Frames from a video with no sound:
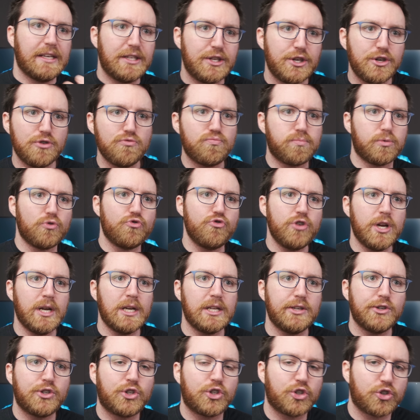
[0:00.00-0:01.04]
you
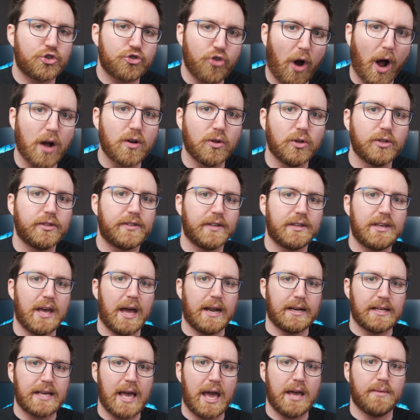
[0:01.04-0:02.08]
really struggle to
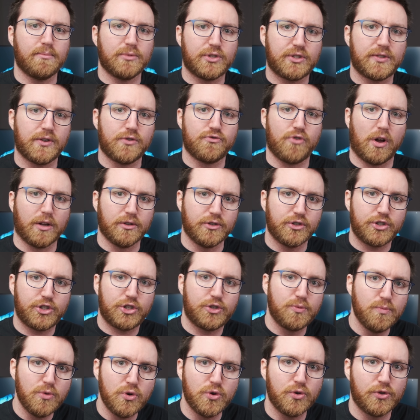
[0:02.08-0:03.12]
get games to run
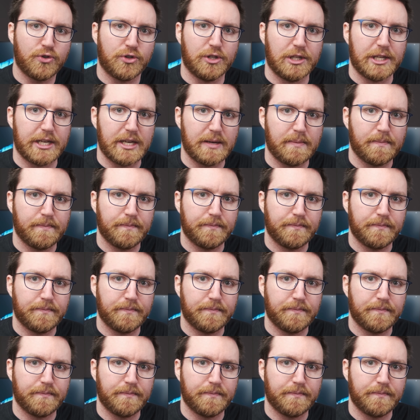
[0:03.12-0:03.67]
smoothly.